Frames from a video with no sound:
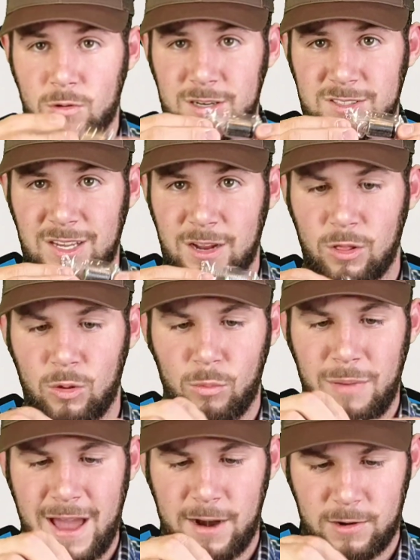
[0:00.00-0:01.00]
we're going to take a little
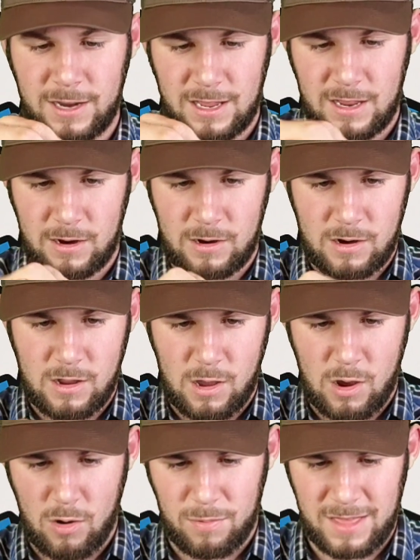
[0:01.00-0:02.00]
battery here,
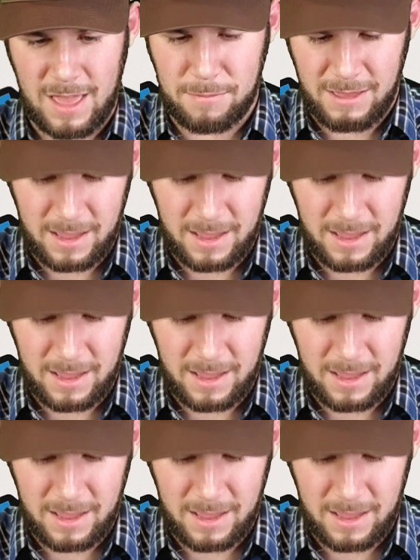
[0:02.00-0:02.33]
open that